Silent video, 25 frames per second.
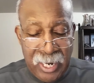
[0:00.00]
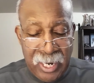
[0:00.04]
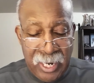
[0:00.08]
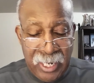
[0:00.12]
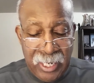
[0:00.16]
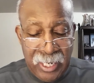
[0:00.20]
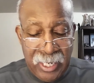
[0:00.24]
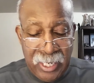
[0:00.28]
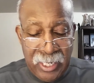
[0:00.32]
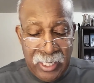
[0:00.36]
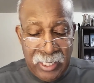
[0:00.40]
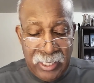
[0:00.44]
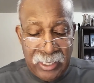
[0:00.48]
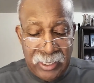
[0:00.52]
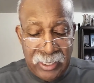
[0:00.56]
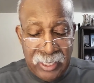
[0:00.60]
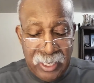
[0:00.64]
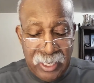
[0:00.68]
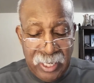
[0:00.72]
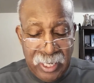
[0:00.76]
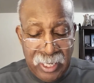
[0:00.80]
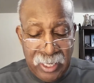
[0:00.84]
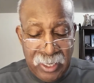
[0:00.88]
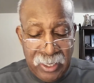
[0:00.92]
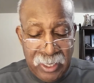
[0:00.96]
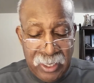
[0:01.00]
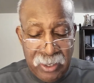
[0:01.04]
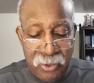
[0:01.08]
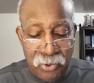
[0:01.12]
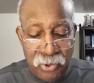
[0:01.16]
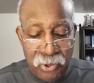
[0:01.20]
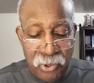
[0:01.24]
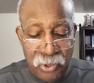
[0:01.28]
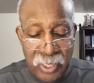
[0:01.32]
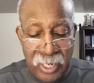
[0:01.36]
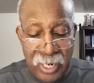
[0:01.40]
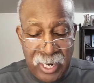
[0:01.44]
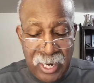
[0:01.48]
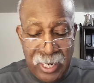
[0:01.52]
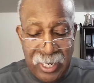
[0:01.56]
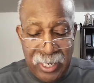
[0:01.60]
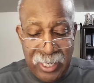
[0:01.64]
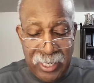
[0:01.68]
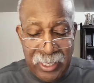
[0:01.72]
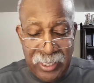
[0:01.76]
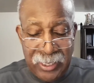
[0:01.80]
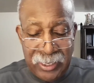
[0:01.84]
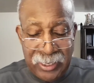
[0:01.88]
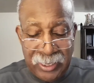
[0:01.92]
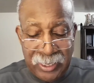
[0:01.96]
die in his he shall die
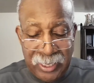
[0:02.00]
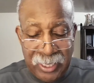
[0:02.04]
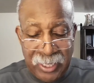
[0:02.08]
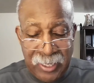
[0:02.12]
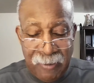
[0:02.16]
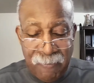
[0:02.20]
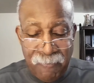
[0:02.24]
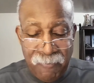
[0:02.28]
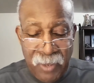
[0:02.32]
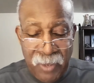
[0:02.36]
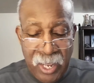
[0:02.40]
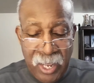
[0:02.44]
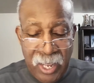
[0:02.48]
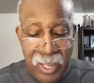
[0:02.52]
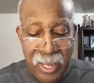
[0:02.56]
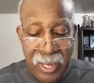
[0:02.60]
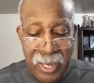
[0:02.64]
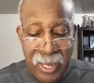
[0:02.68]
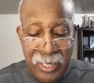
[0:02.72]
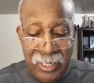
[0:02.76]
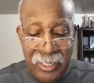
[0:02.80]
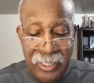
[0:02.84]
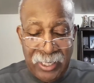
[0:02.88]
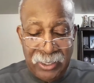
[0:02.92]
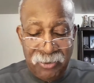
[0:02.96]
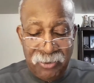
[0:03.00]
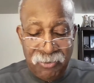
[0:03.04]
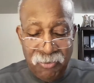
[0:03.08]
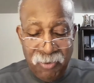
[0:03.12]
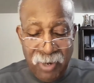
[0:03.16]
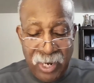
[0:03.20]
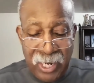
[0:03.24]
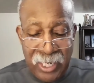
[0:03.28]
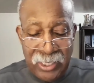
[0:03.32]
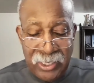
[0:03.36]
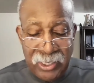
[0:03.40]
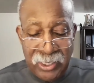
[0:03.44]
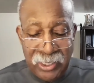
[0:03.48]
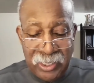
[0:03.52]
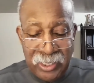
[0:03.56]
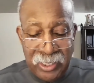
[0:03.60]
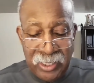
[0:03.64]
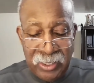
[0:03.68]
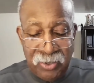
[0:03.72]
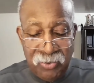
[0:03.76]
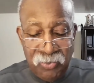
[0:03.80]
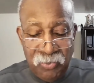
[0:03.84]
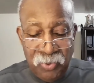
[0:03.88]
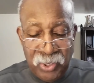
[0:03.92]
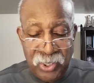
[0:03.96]
in his sin, and his
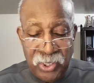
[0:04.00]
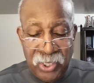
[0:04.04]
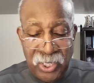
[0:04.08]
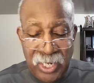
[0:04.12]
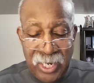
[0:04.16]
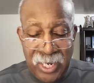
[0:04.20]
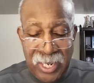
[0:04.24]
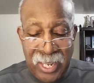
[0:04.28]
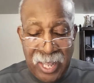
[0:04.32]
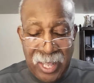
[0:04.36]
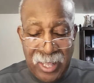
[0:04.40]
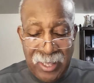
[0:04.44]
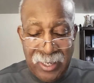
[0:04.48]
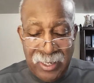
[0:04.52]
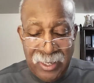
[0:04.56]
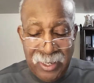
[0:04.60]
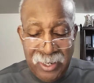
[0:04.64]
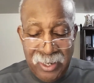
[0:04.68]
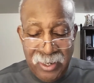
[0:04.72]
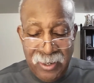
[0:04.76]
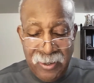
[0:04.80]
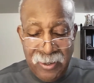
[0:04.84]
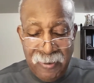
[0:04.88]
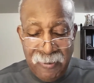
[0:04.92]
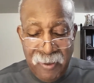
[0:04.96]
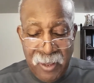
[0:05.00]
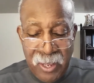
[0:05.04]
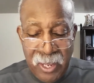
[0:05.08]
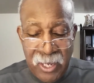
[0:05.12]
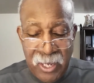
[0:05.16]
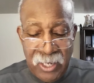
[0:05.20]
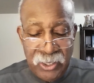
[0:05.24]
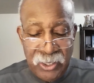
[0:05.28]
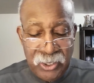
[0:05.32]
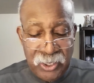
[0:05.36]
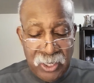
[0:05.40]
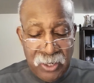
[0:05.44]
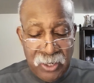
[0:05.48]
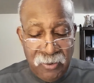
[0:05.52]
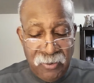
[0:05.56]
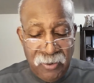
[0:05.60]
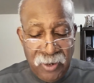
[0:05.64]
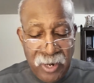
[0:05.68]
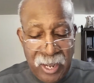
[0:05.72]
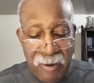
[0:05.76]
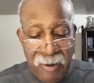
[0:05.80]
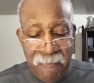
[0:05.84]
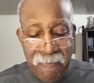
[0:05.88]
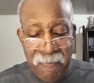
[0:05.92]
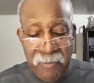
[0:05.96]
righteousness which he hath done shall
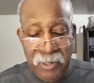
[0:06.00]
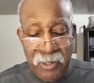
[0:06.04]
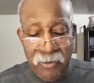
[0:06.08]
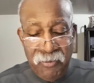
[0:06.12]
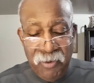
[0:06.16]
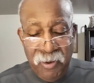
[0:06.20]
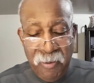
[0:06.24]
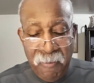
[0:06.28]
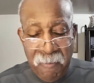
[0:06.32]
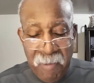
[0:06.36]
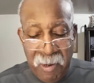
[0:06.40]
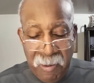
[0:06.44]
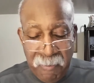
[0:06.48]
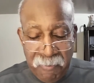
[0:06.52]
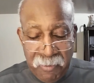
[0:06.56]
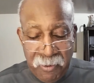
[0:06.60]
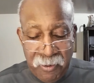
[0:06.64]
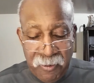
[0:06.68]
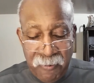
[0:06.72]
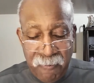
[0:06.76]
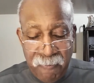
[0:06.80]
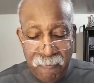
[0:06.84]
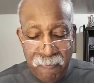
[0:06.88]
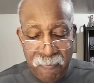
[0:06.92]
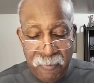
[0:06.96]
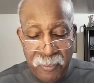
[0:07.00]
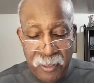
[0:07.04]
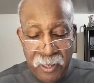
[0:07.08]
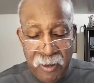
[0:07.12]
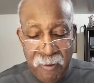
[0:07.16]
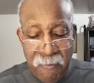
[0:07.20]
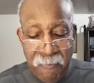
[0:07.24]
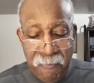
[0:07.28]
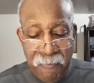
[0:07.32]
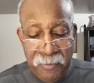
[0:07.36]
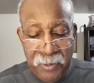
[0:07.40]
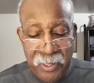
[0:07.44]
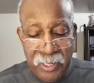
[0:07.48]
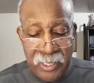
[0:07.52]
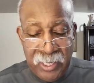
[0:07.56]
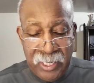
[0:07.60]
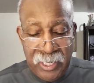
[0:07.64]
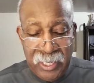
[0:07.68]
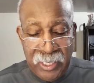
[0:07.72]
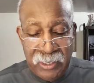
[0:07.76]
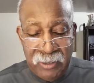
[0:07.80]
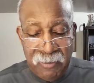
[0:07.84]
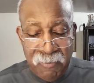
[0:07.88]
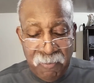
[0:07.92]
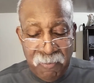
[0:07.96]
not be remembered
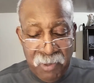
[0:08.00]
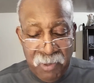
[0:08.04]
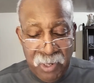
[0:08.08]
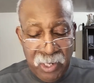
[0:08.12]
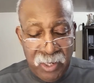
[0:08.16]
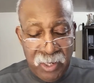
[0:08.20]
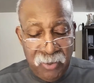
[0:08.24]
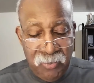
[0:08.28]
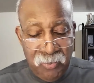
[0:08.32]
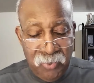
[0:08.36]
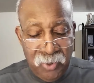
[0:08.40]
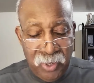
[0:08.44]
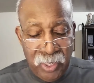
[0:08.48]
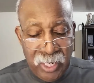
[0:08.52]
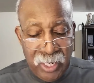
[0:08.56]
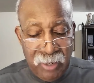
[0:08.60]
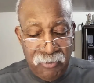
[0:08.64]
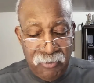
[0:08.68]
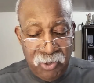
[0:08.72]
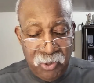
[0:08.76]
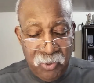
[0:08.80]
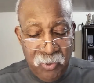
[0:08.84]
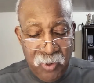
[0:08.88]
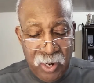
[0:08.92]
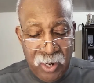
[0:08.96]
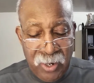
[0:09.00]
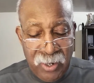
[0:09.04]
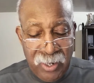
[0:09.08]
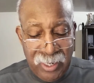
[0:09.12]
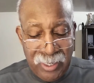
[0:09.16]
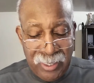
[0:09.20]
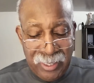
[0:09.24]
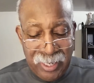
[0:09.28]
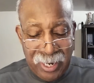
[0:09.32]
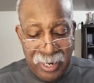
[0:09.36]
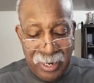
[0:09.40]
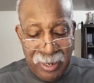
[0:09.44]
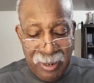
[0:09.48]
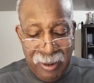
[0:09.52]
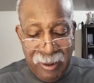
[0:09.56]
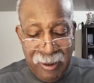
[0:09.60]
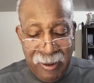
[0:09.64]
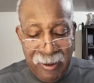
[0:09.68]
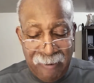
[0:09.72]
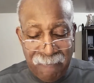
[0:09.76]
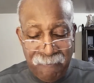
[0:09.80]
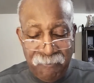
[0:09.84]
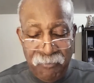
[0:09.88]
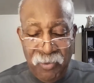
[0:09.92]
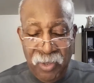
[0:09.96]
but his blood will I require at thy
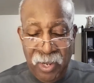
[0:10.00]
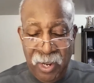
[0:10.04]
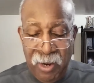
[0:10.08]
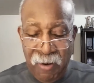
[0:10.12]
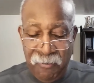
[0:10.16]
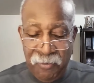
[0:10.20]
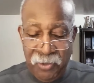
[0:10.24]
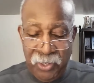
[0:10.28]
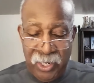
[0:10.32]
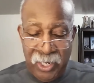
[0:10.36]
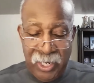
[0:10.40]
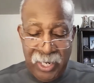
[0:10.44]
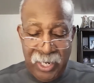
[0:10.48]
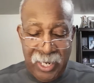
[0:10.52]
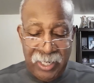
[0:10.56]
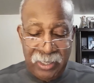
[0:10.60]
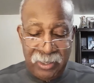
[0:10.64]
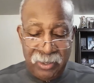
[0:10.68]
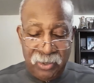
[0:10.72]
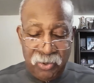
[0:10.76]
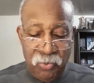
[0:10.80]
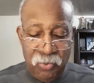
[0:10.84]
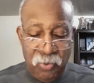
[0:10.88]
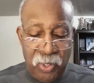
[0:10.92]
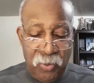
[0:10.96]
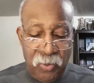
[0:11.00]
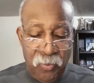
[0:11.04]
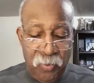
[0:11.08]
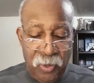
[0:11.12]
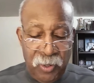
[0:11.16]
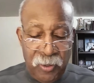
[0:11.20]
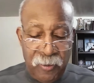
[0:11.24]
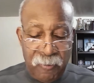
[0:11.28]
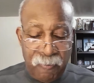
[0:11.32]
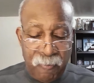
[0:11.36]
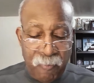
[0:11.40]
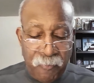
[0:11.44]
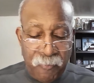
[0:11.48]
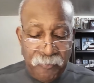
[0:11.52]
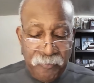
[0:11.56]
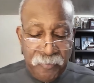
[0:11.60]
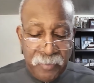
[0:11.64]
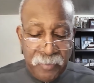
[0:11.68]
hand. Nevertheless, 21.